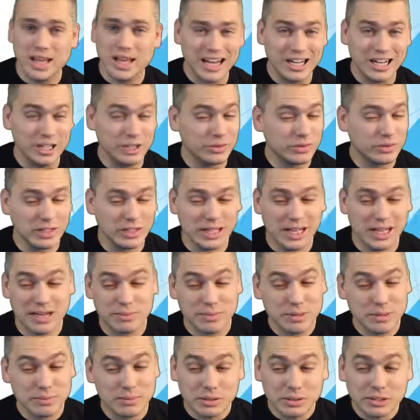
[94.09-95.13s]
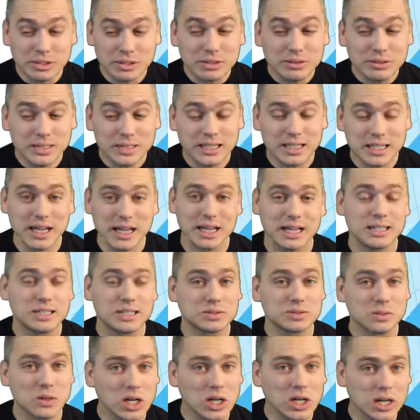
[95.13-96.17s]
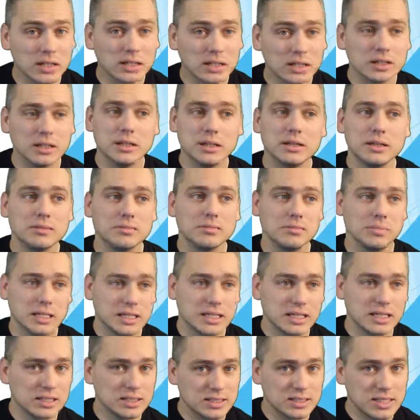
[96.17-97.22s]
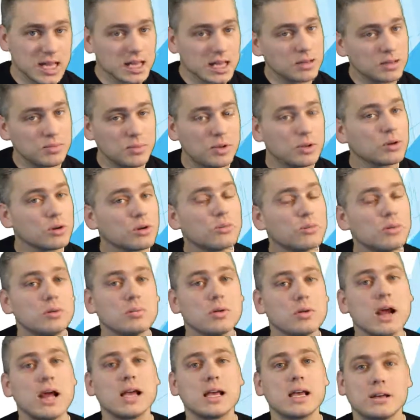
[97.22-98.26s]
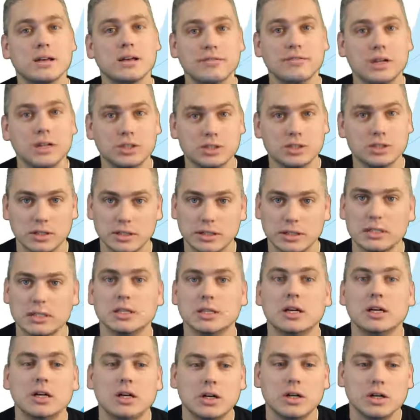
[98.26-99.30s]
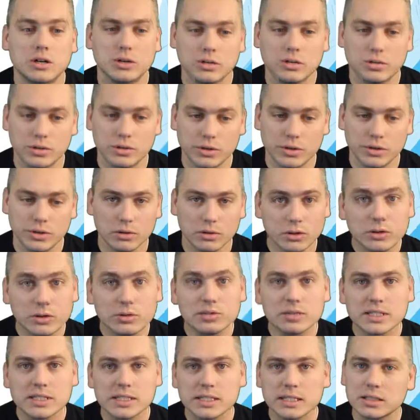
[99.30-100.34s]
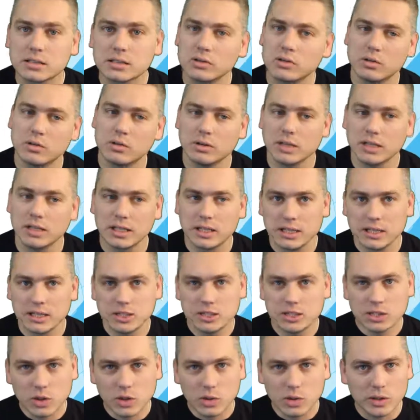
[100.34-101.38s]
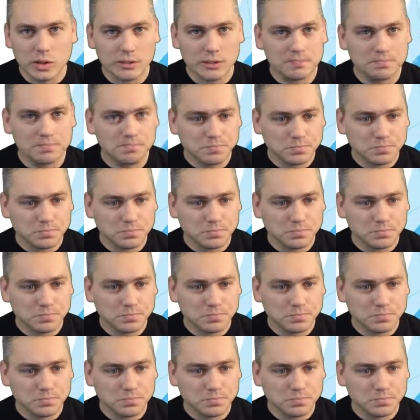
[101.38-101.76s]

I know a lot of people do it, and it's wrong because that computer will break eventually, or you'll lose it, or it'll get stolen,